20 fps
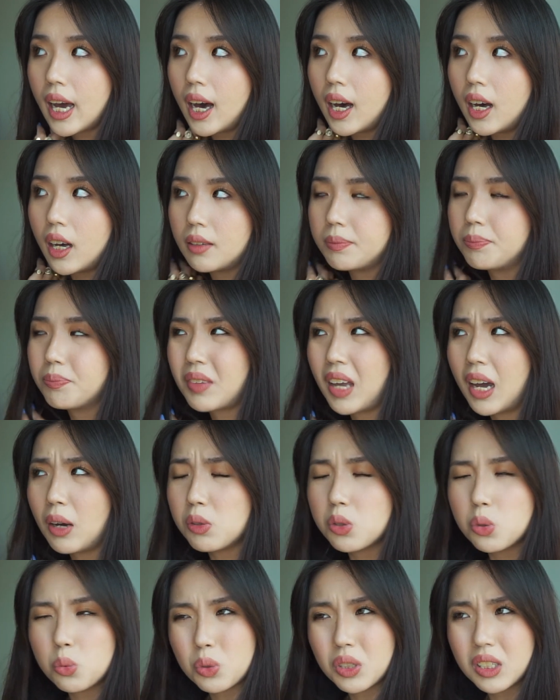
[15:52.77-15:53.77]
I
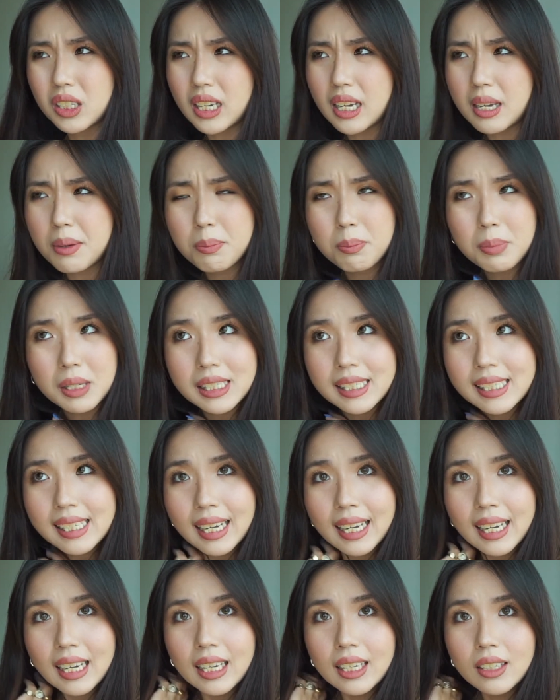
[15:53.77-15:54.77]
was really
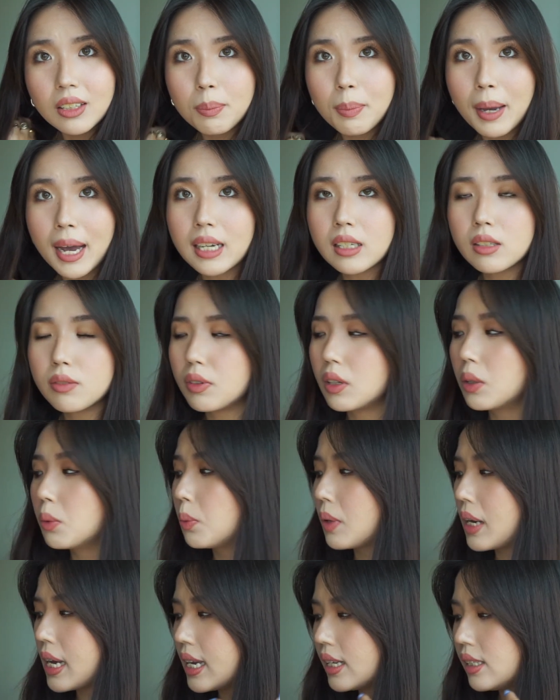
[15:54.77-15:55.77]
busy the past few
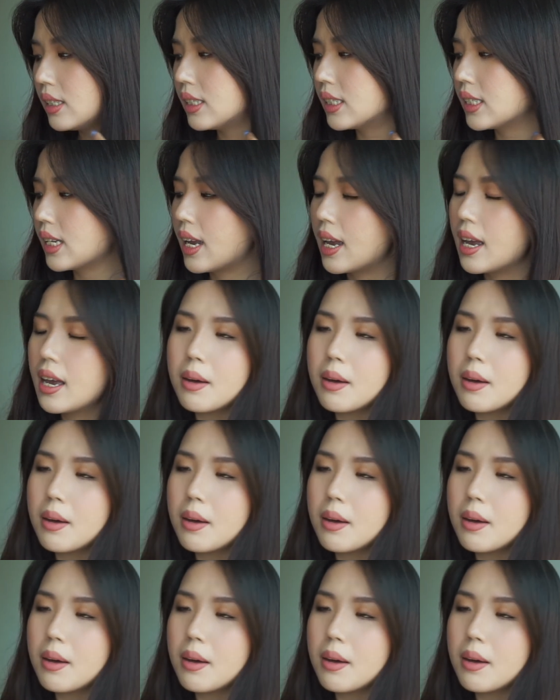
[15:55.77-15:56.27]
weeks,